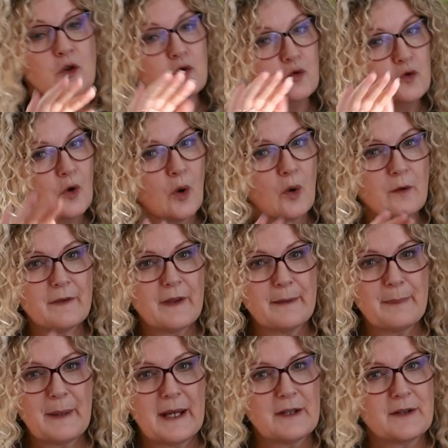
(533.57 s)
nor have they
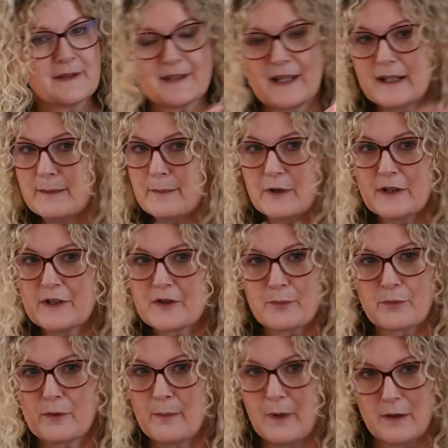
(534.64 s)
paid us any money to
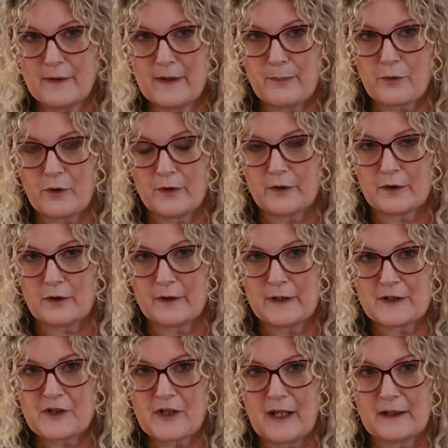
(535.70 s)
promote their product on
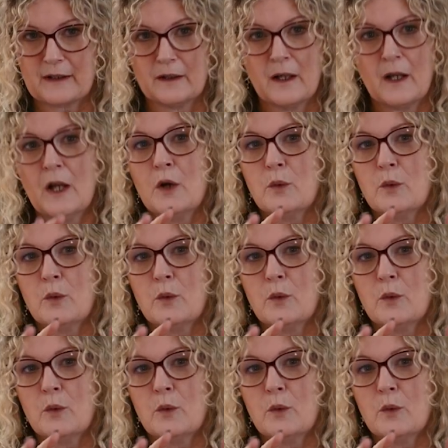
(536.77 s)
our channel.